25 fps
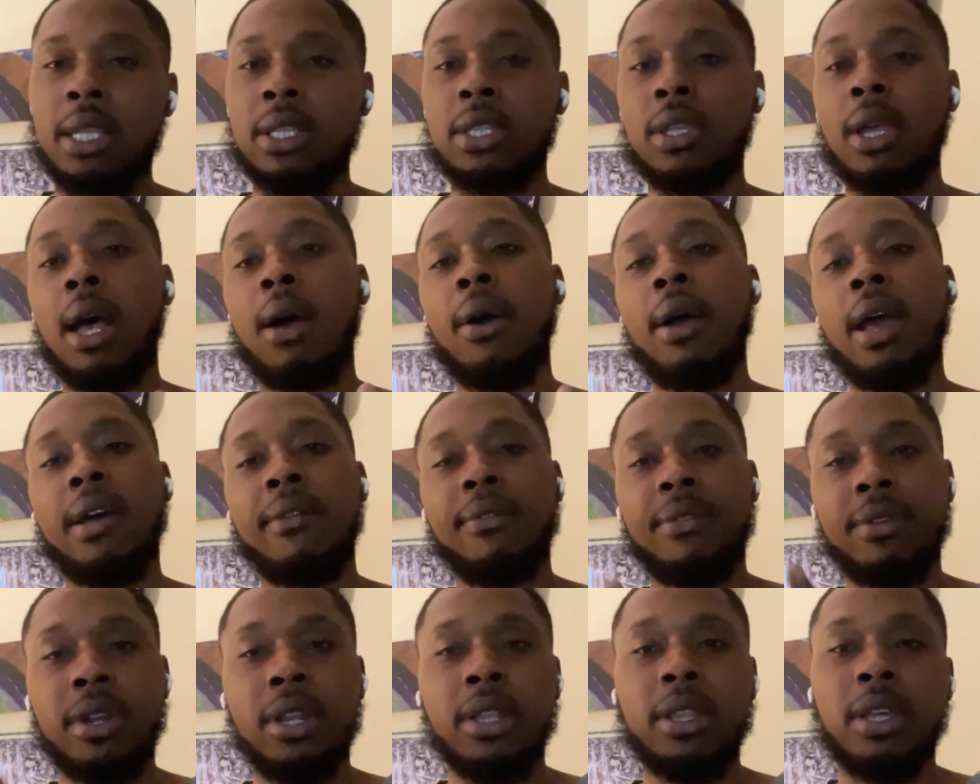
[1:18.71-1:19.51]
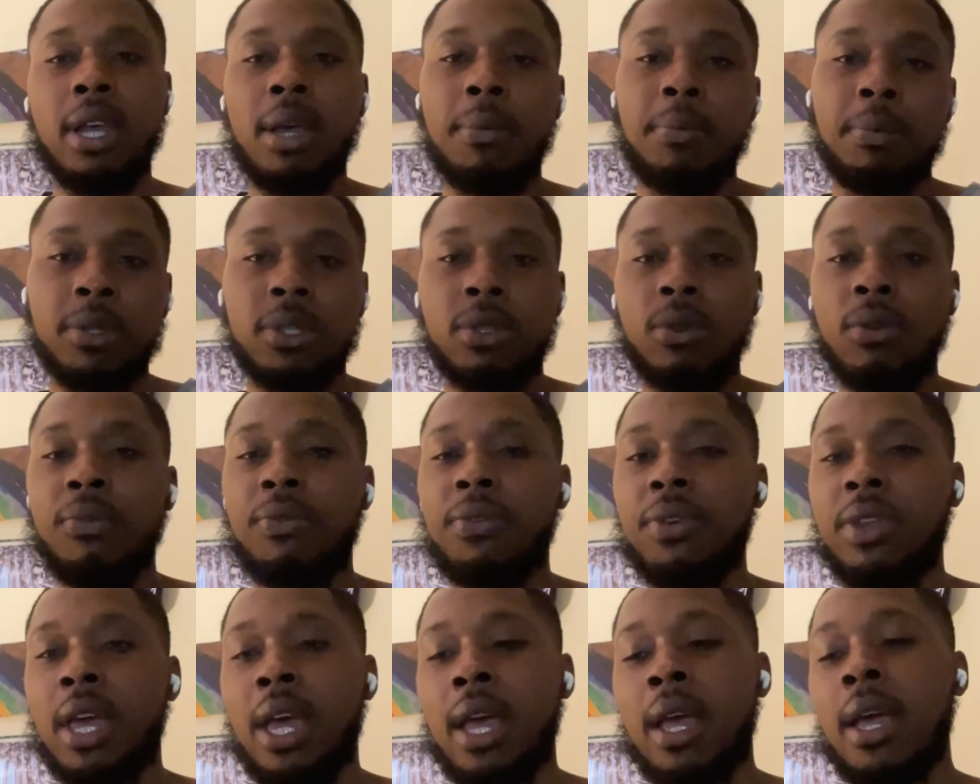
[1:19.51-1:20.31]
So I'll have another episode
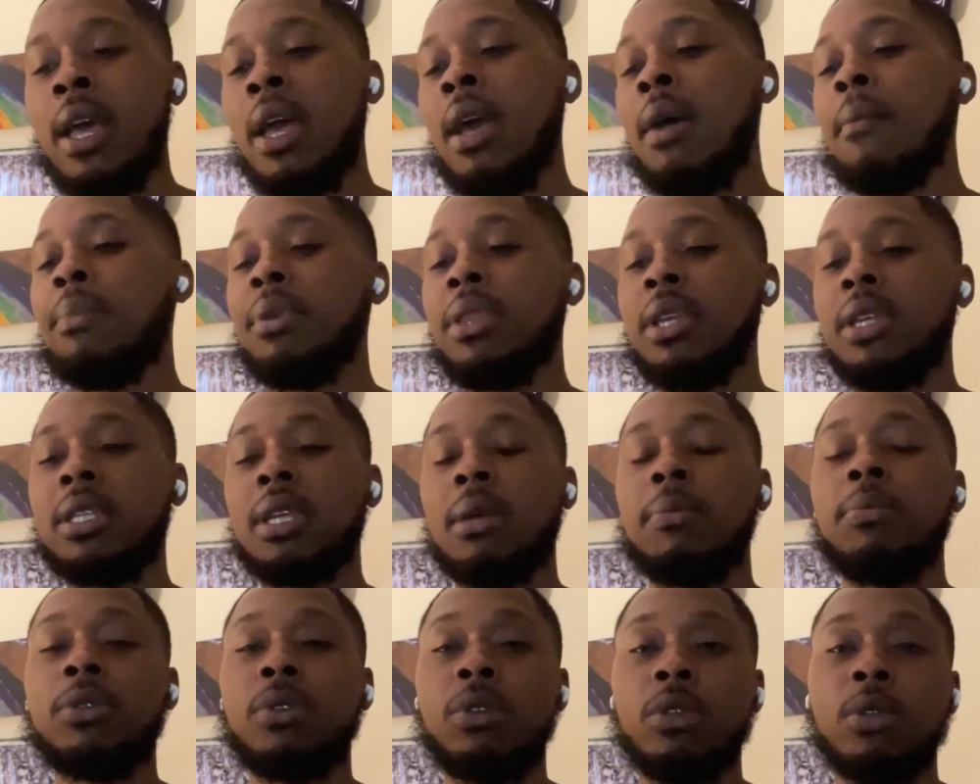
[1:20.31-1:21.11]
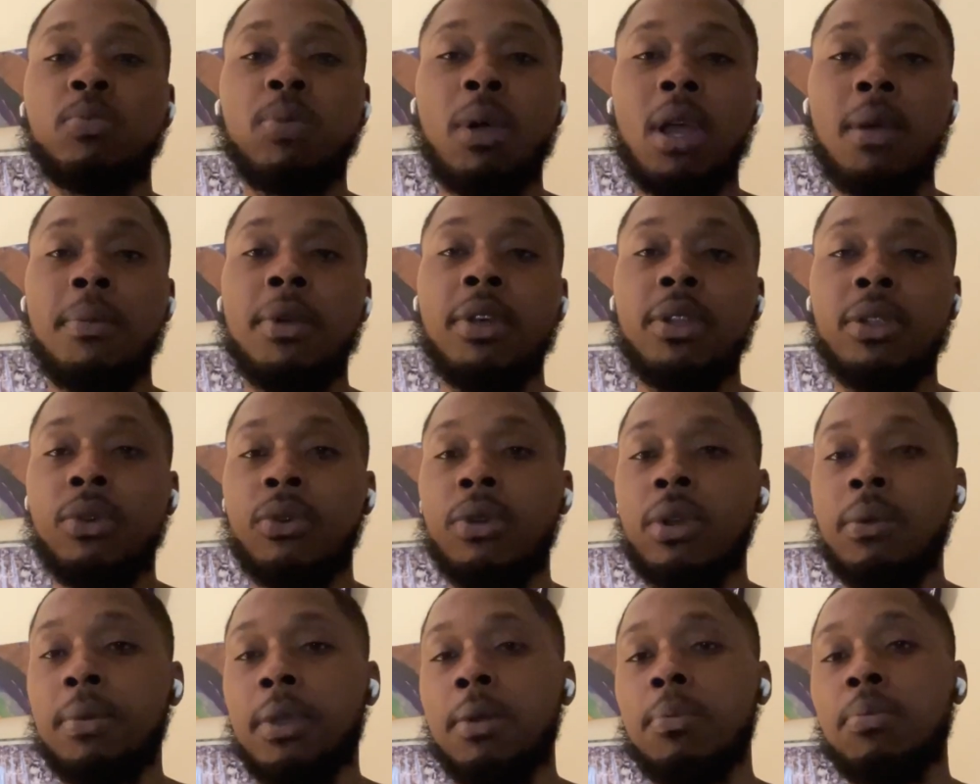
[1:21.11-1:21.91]
for that. But this episode is primarily
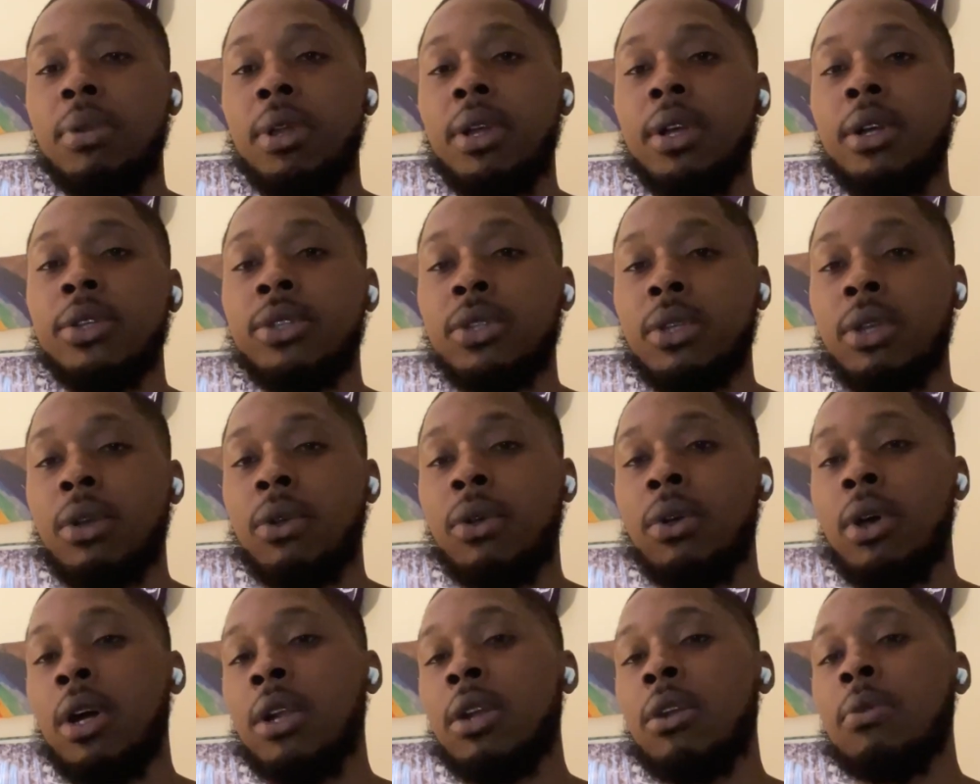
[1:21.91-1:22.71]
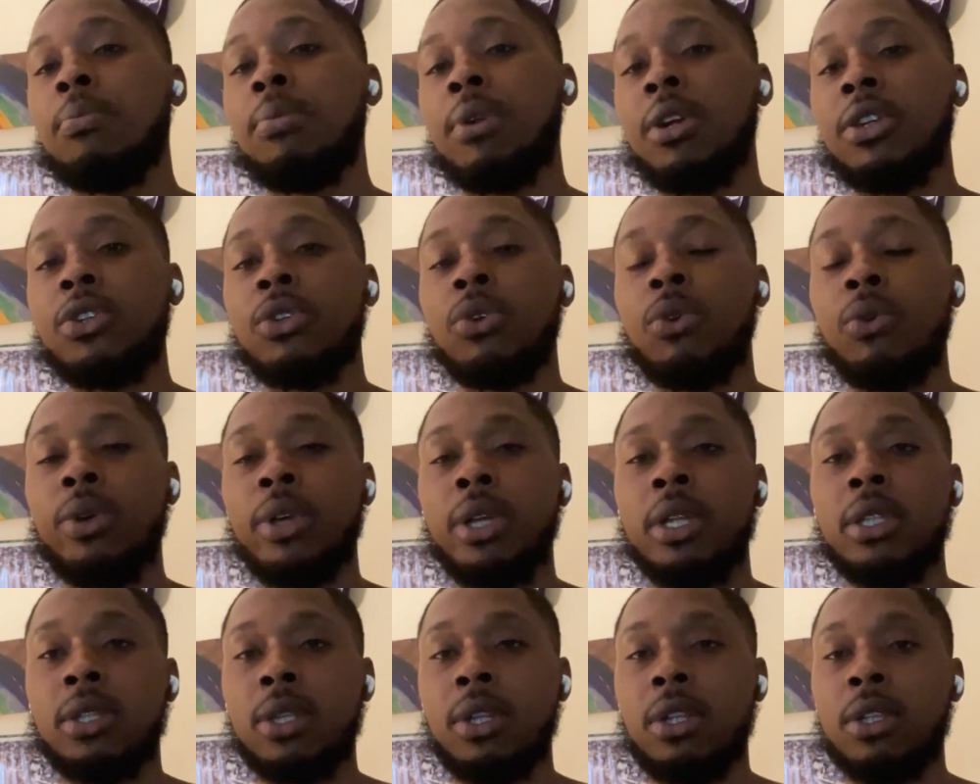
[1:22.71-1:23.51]
going to be players under pressure going
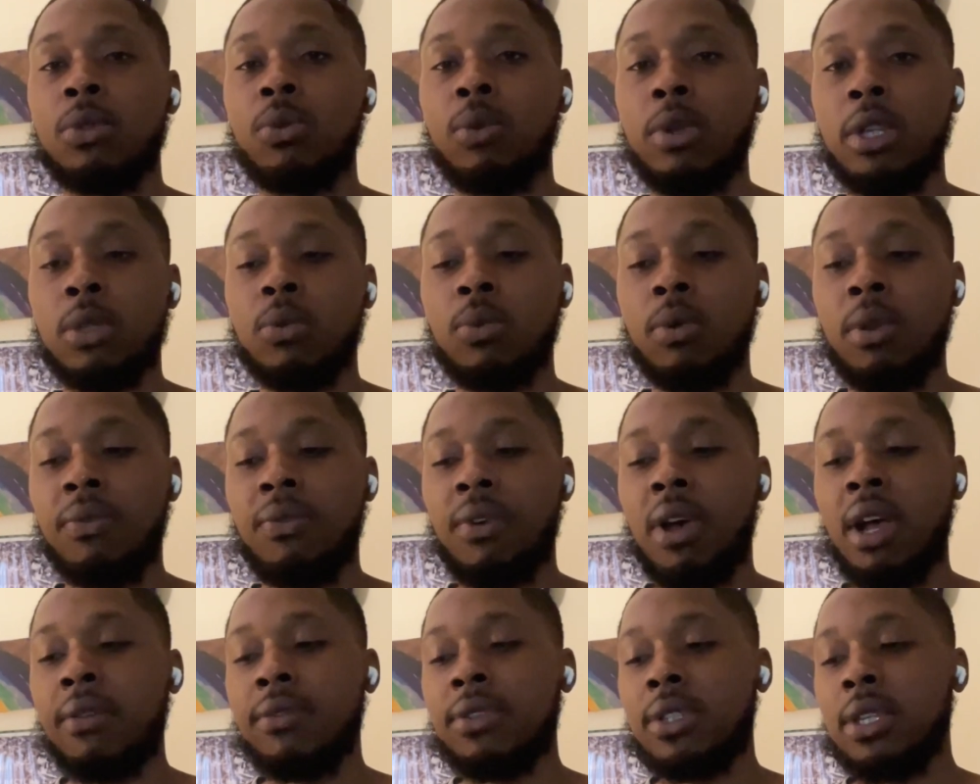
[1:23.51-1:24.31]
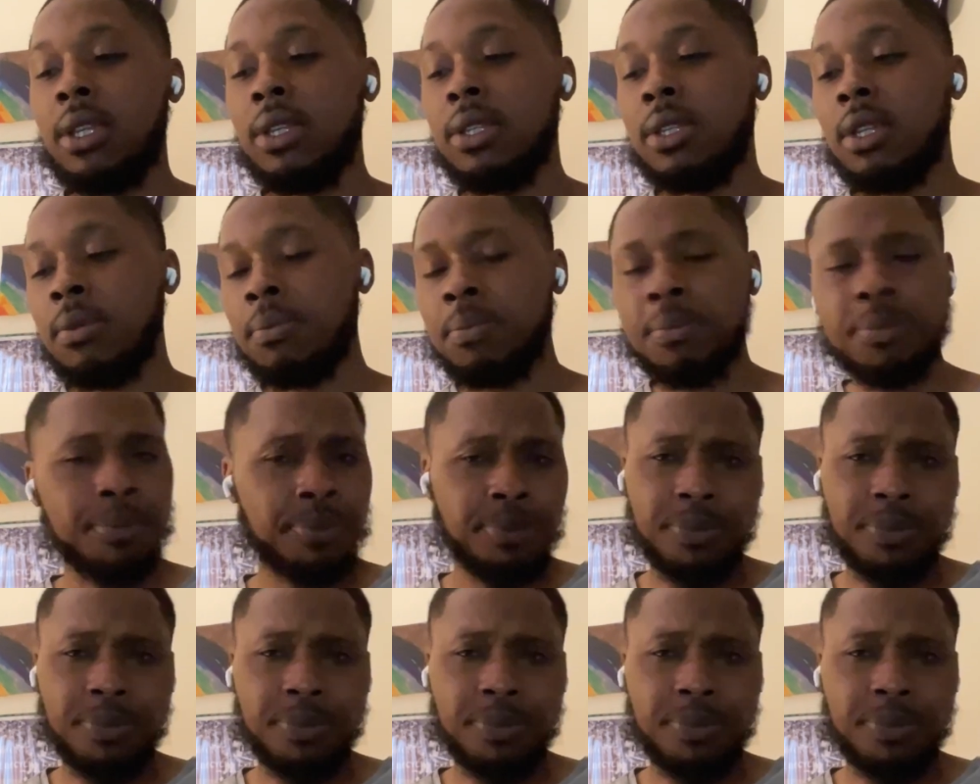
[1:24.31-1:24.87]
into the 2025 season.